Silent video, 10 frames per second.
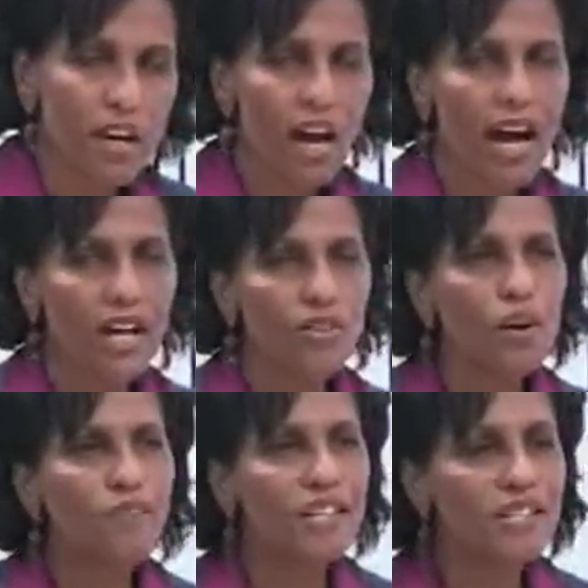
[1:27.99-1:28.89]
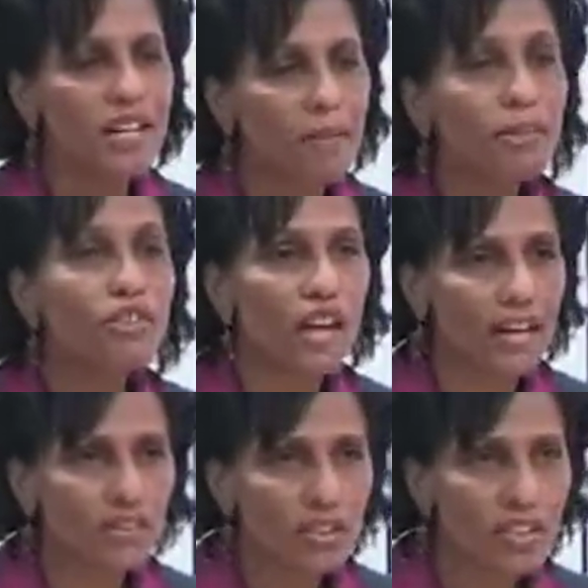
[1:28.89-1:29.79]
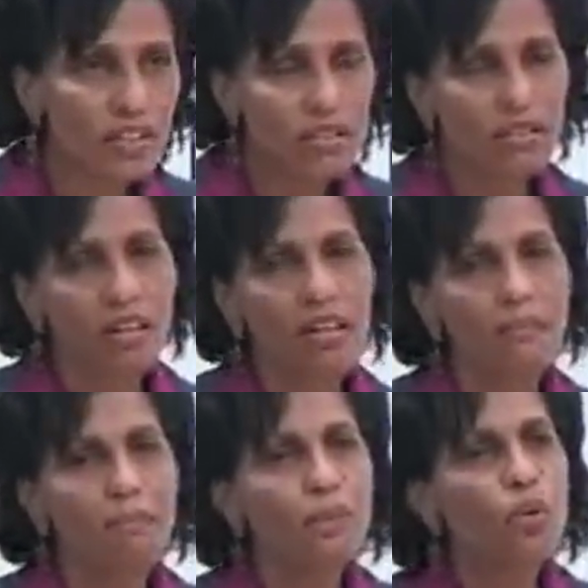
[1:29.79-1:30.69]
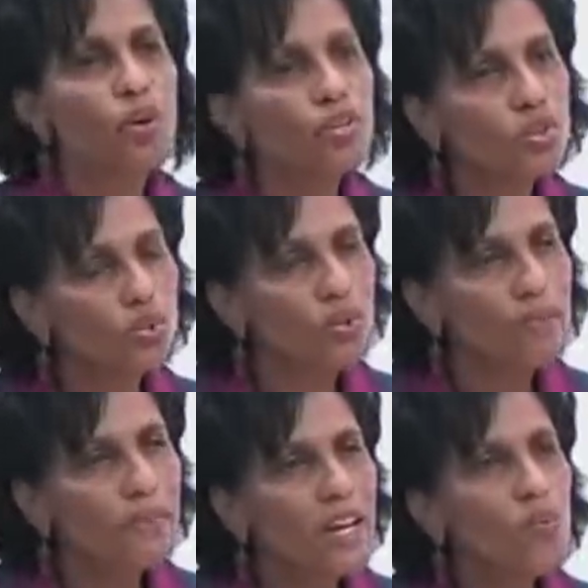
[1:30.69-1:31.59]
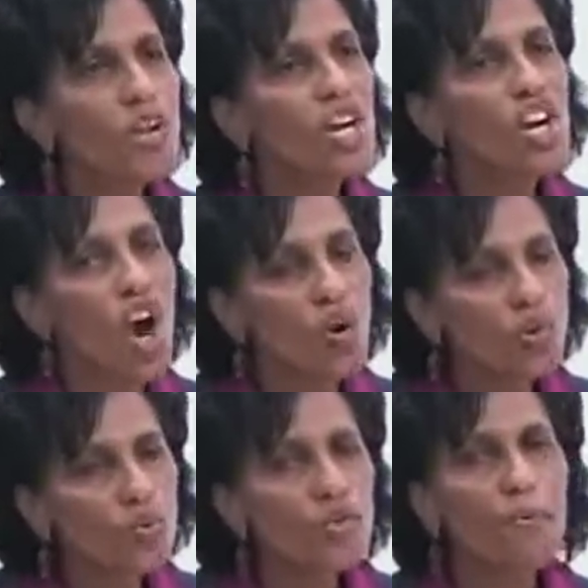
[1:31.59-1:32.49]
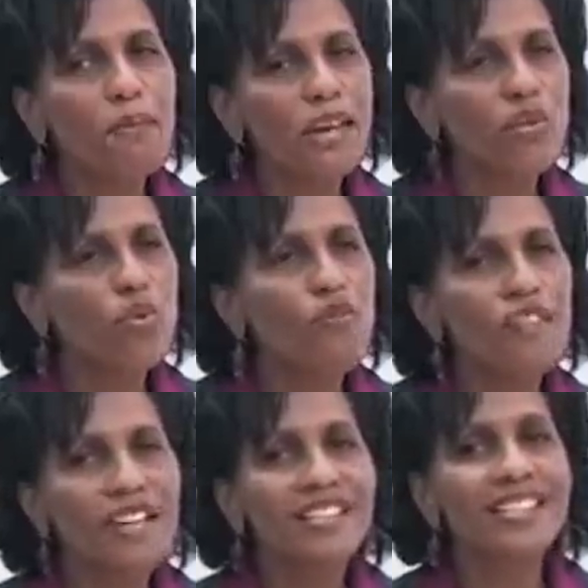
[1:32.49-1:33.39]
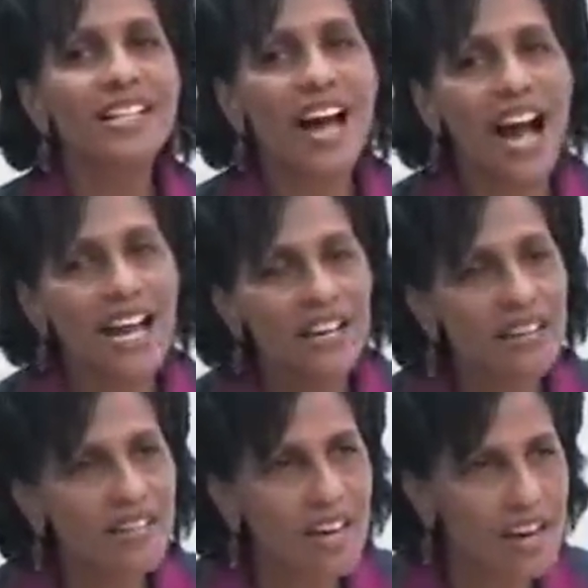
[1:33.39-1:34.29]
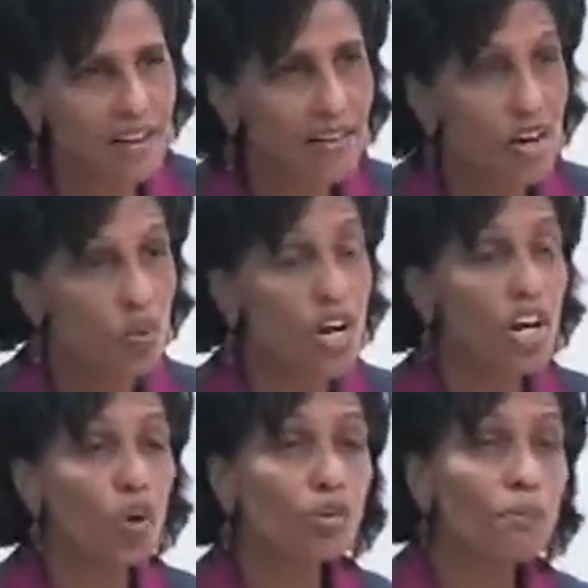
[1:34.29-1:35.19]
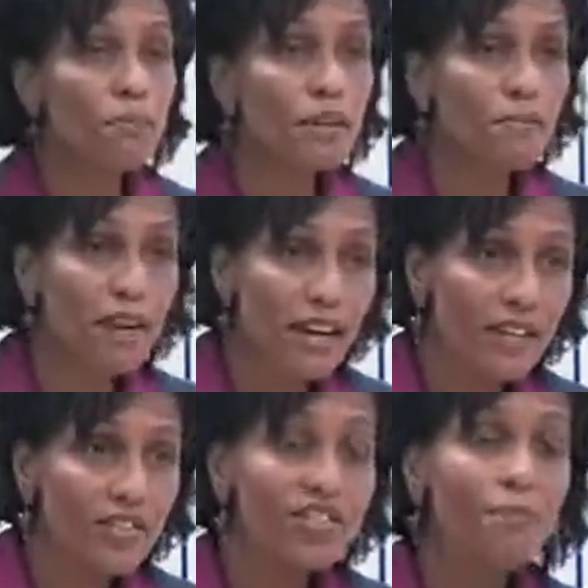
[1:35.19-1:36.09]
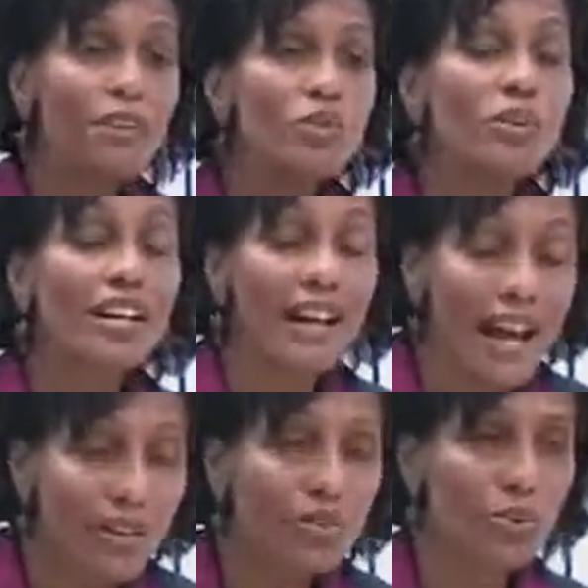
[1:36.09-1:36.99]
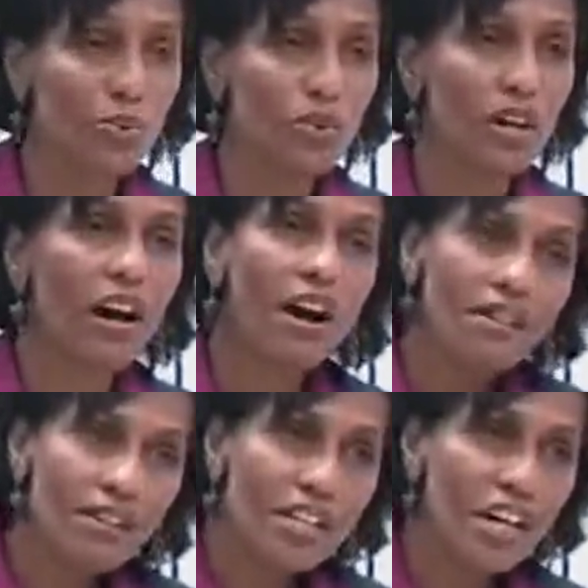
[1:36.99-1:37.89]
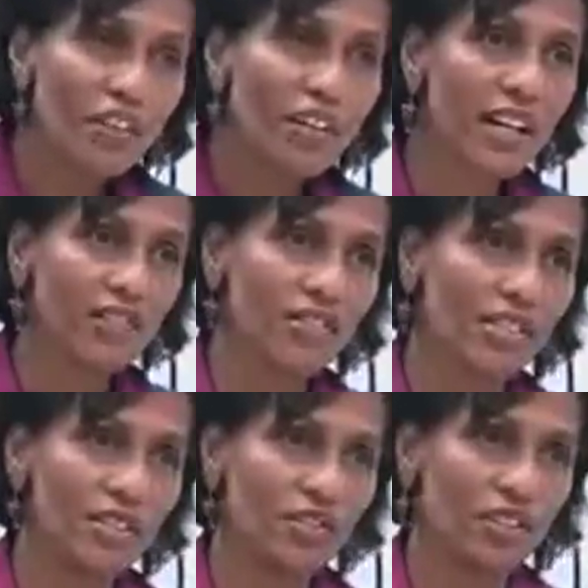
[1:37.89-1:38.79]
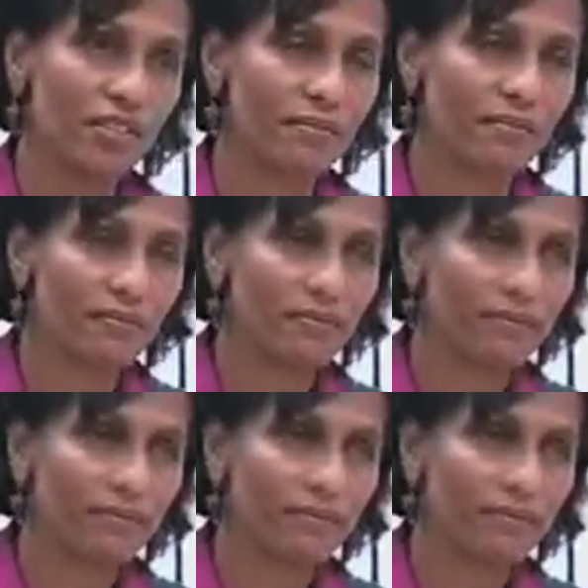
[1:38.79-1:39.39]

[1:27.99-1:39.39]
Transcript: and you have to establish that, but also we allow you to pay it over the entire year. We allow you to prepay it, something you cannot do under the current legislation. Yes.